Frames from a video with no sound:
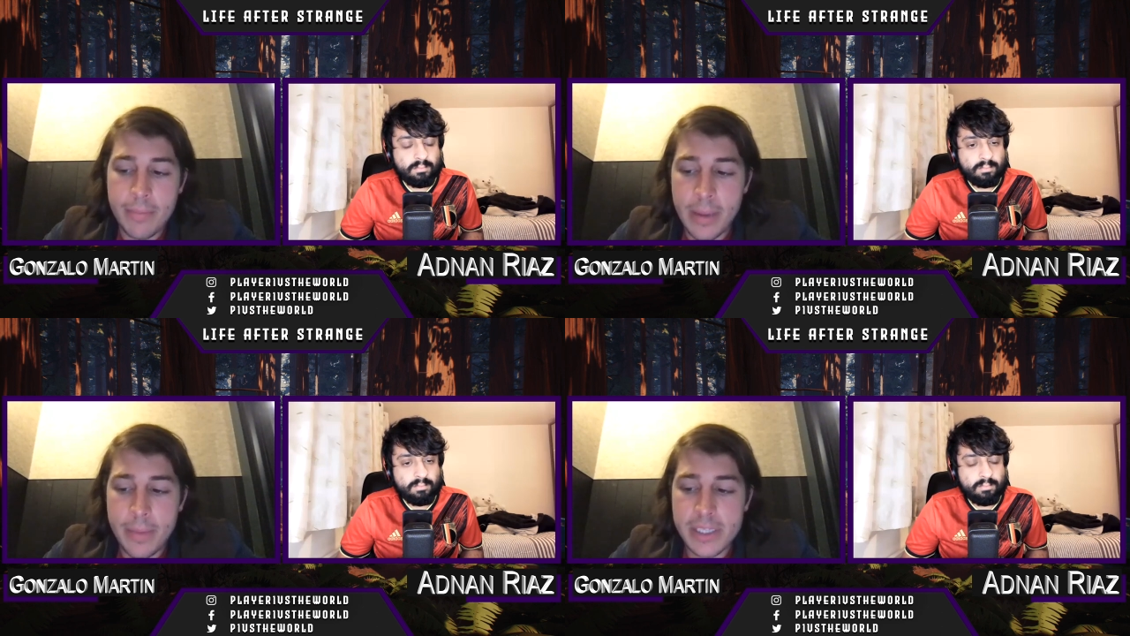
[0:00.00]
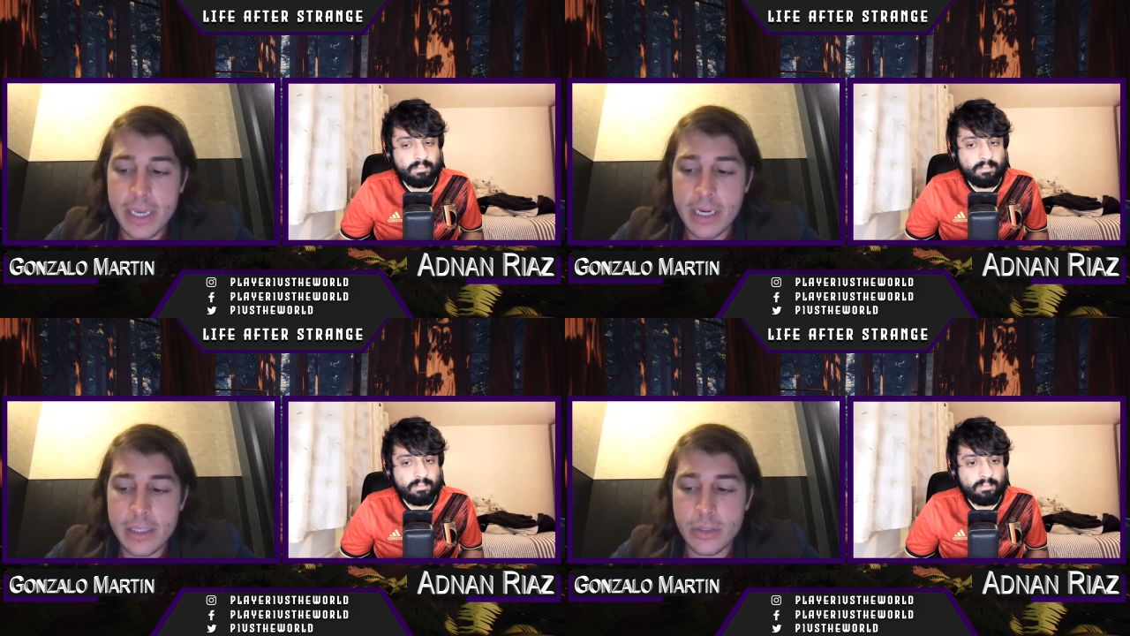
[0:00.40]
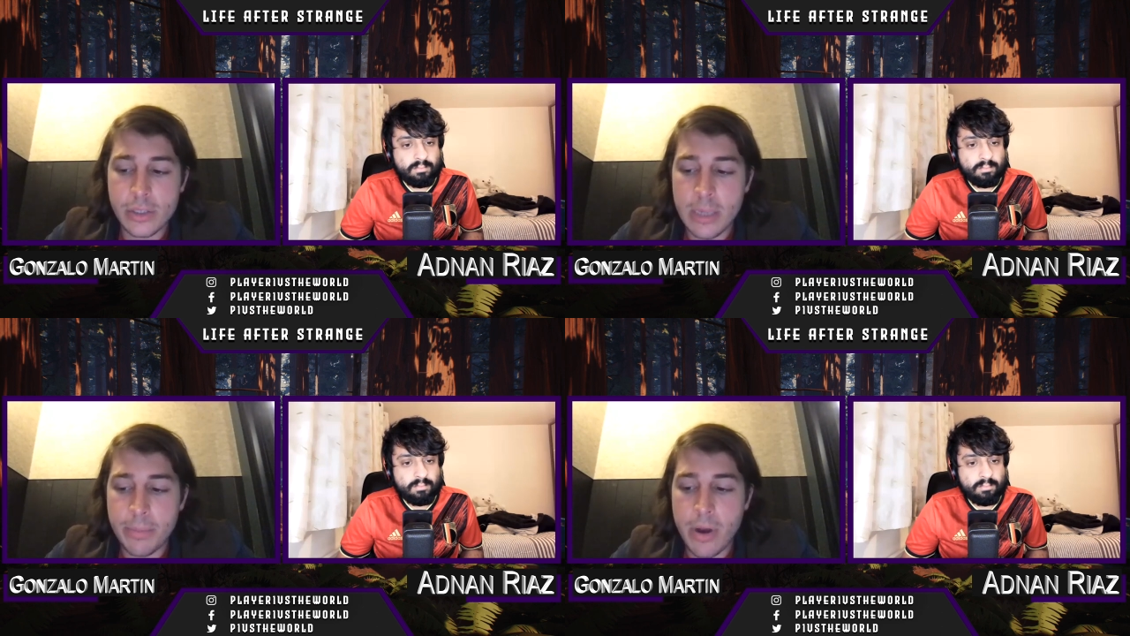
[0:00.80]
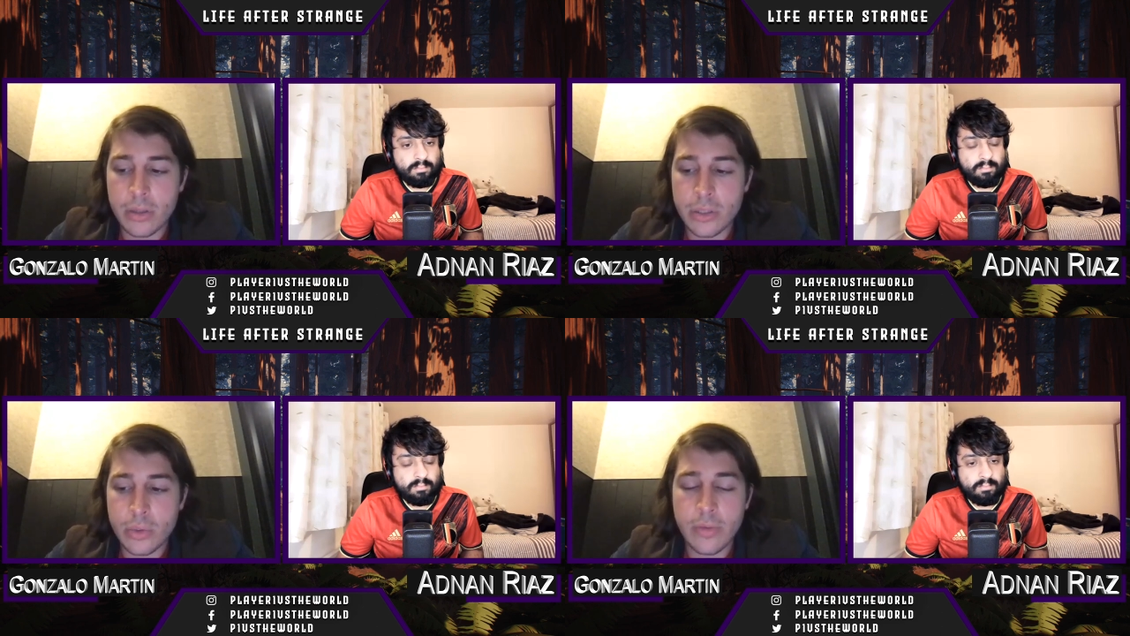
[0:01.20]
Speaker 1: I'm excited to keep on
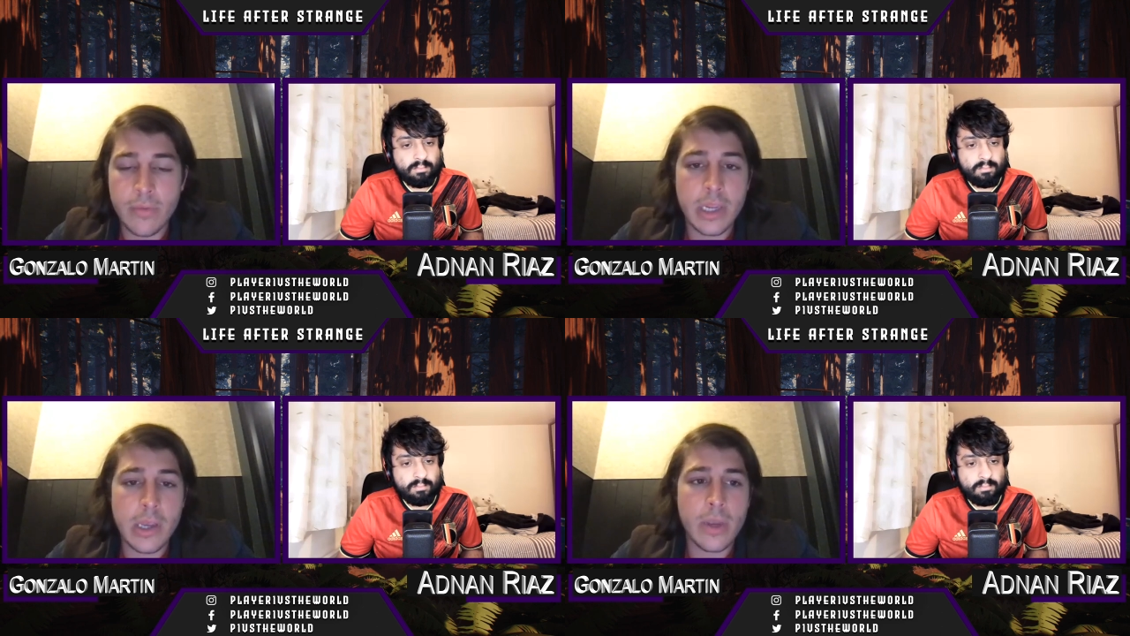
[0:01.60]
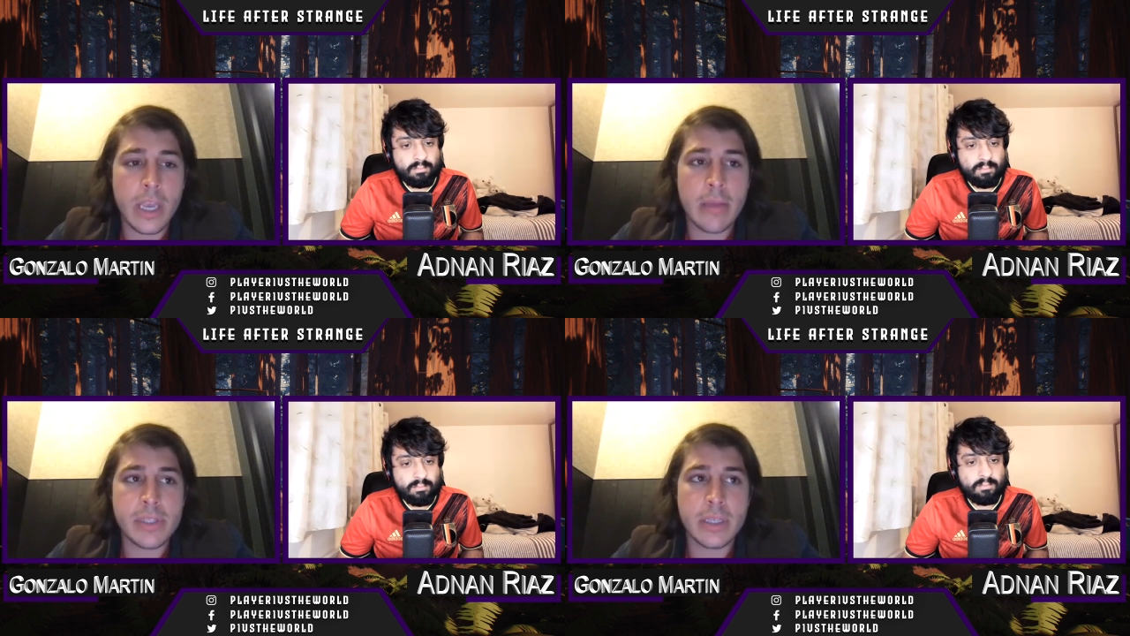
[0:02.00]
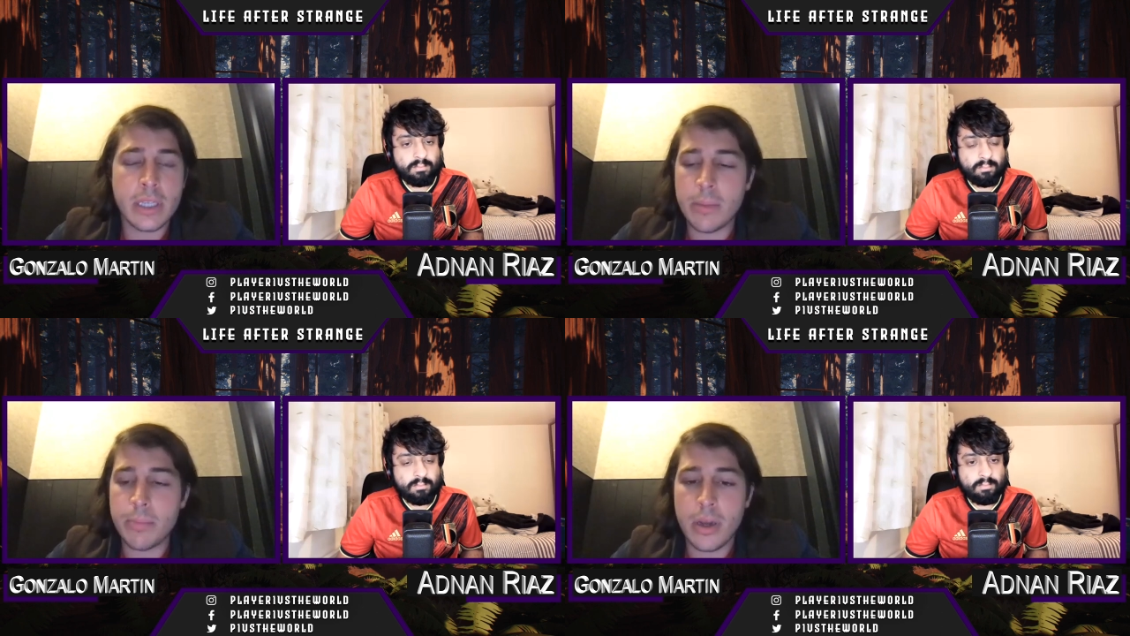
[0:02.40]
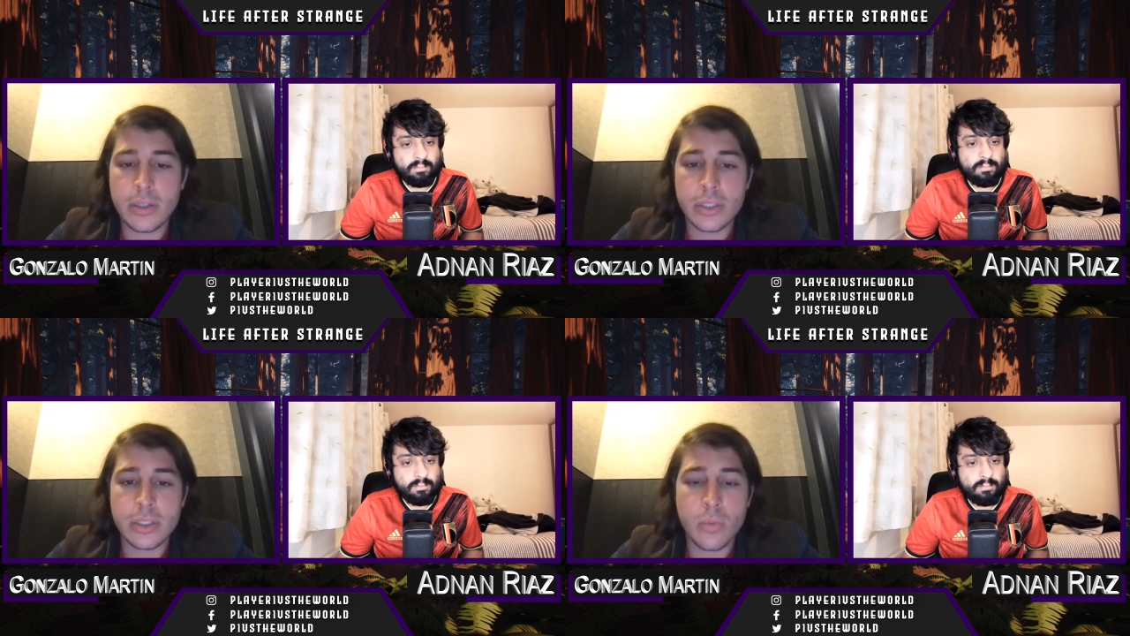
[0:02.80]
doing video games and keep on
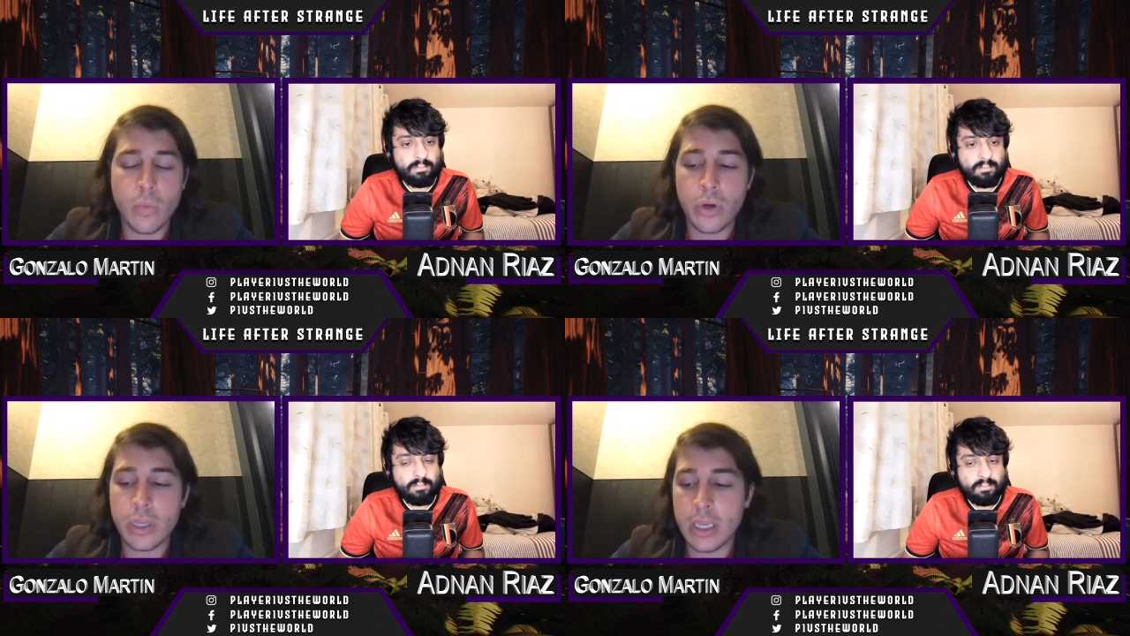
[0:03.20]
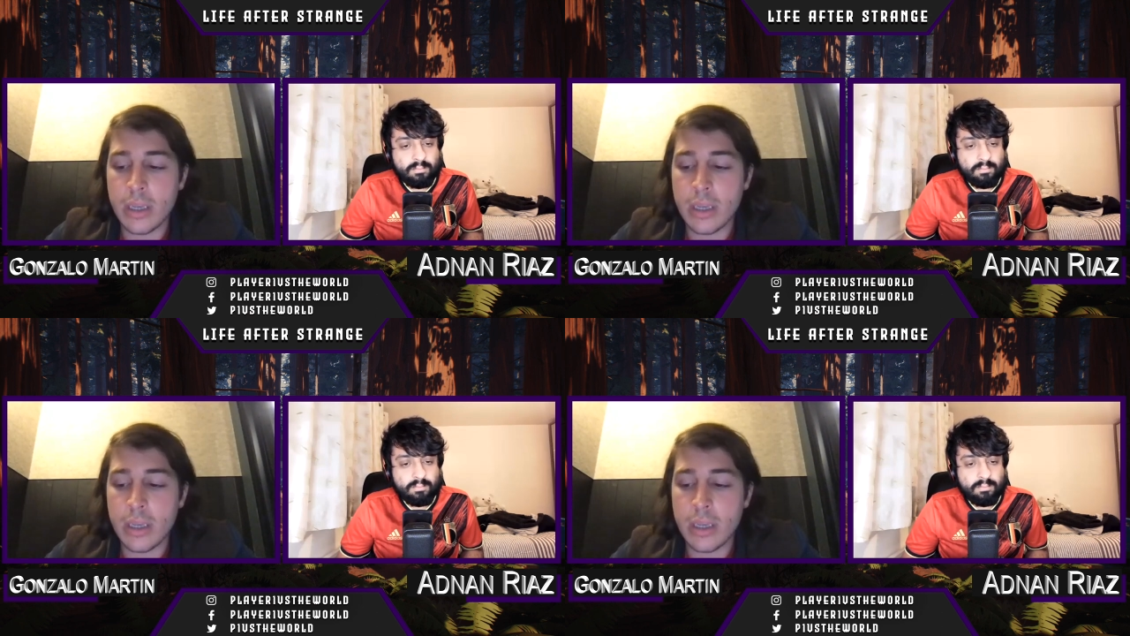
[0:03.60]
just working